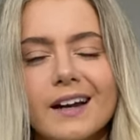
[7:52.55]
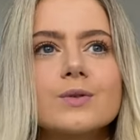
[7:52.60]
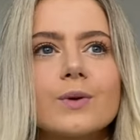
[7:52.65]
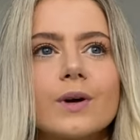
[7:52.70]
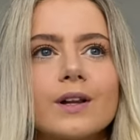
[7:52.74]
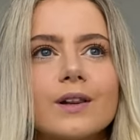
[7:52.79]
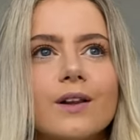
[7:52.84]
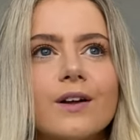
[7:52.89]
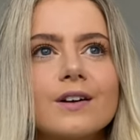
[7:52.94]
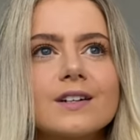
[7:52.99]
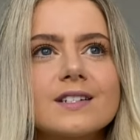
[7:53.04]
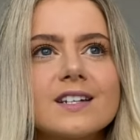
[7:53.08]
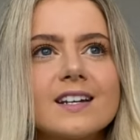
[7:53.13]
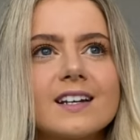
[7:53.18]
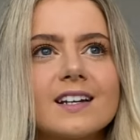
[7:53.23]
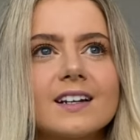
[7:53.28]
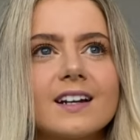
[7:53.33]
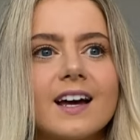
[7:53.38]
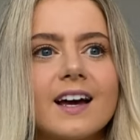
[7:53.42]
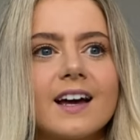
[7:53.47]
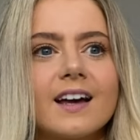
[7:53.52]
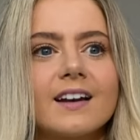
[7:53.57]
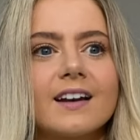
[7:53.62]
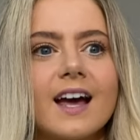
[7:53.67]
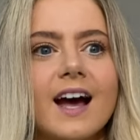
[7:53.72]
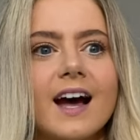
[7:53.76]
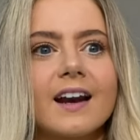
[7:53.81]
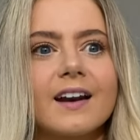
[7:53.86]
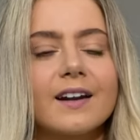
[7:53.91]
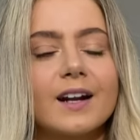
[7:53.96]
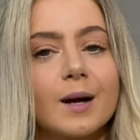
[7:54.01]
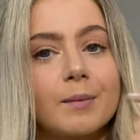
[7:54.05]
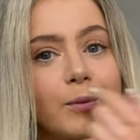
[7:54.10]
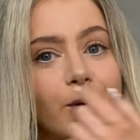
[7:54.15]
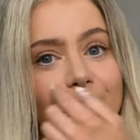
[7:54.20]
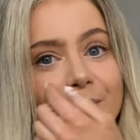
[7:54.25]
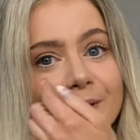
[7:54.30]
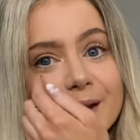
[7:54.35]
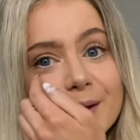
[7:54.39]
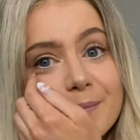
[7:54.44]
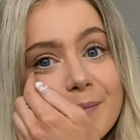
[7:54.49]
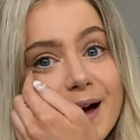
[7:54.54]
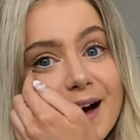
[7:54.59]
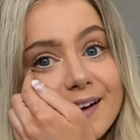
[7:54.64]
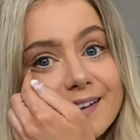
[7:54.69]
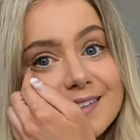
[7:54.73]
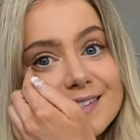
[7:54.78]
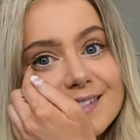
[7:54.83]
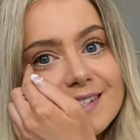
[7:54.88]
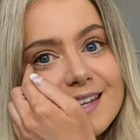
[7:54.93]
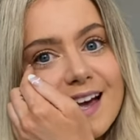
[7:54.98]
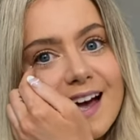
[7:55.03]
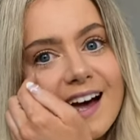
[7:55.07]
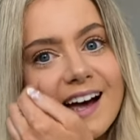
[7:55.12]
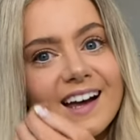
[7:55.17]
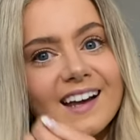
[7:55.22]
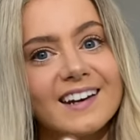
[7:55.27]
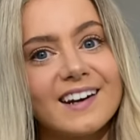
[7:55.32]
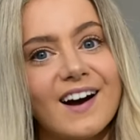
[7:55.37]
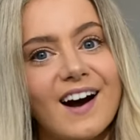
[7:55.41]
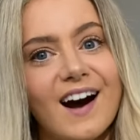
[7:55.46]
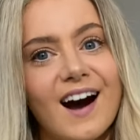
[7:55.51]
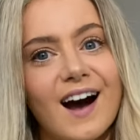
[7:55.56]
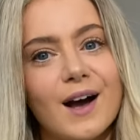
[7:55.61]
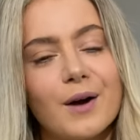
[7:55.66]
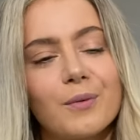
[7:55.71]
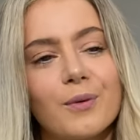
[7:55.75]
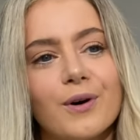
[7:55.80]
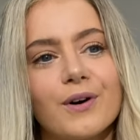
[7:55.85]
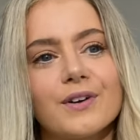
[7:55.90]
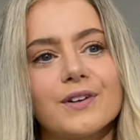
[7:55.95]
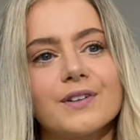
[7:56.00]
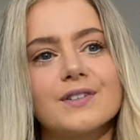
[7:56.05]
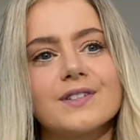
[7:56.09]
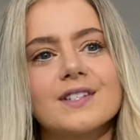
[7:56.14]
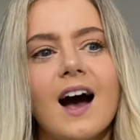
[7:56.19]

So I logged in and added up all the amounts, and I was,